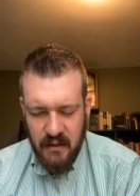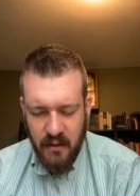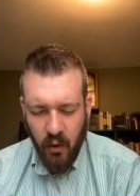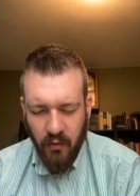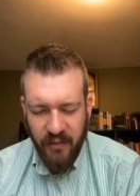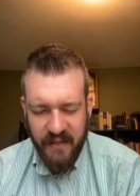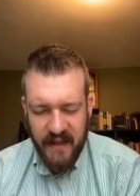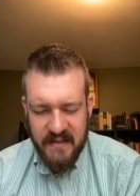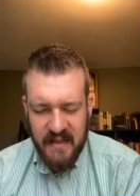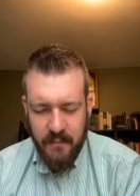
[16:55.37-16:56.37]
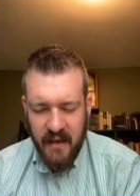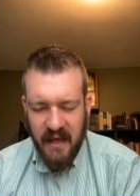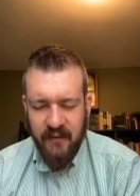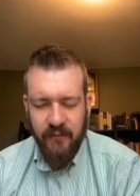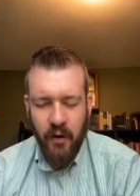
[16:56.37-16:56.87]
and all the things that
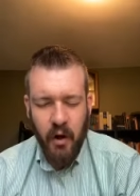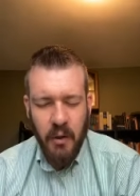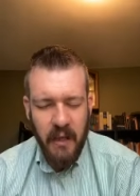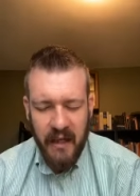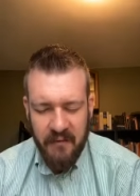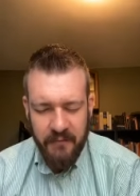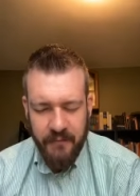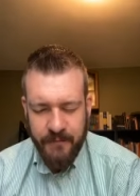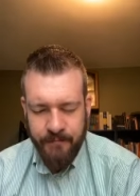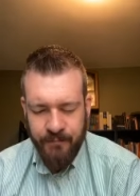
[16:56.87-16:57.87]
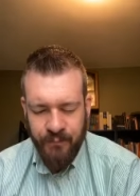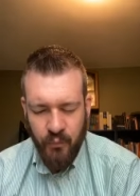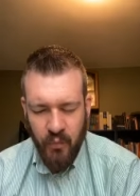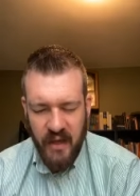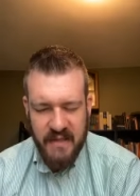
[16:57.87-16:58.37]
make for our life.
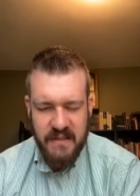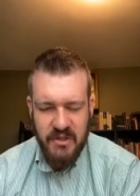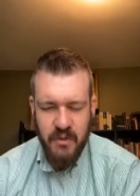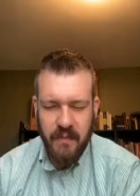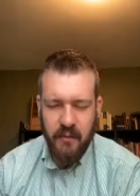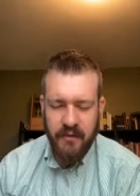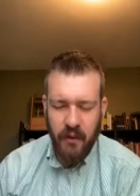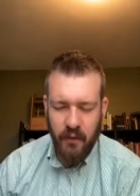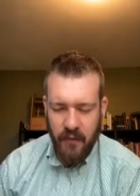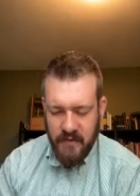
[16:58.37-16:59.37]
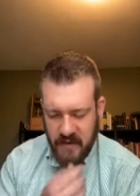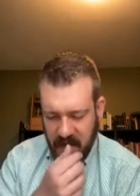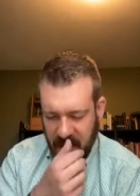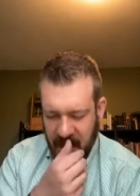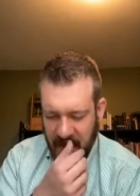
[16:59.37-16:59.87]
We ask that you be with all those in
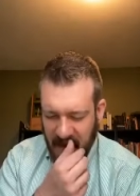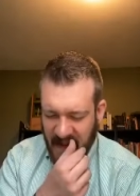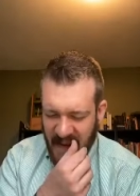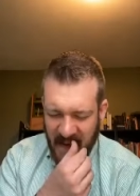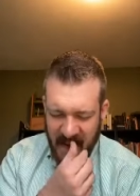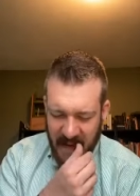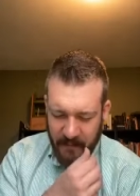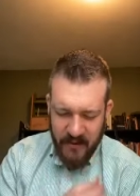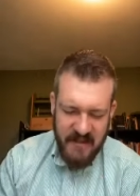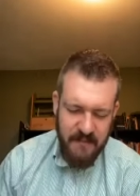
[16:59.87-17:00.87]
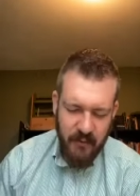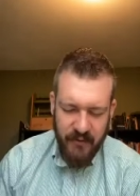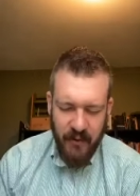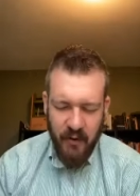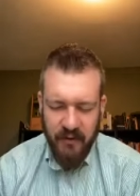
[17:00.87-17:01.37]
need. Please be
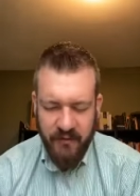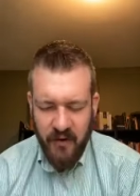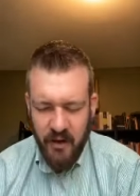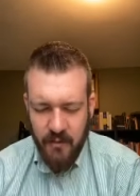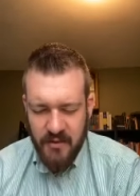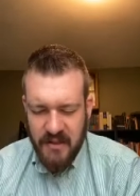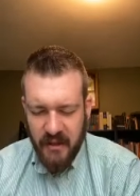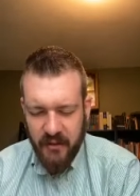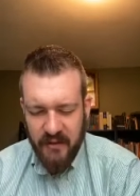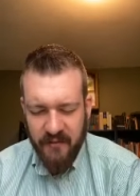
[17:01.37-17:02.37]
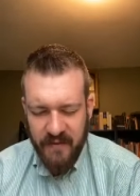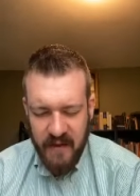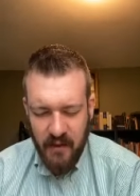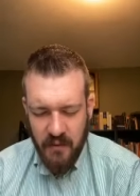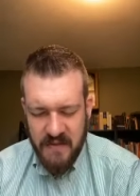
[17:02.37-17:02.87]
with all the farmers that are in the
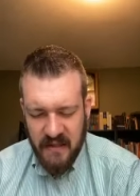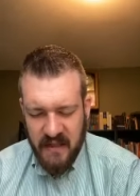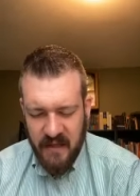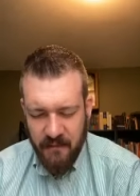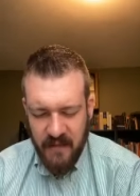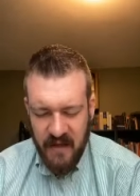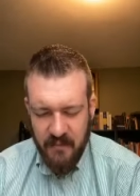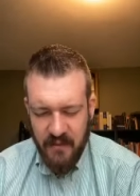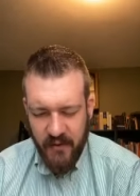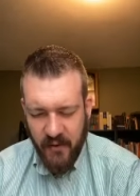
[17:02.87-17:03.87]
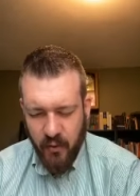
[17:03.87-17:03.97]
fields and keep them and their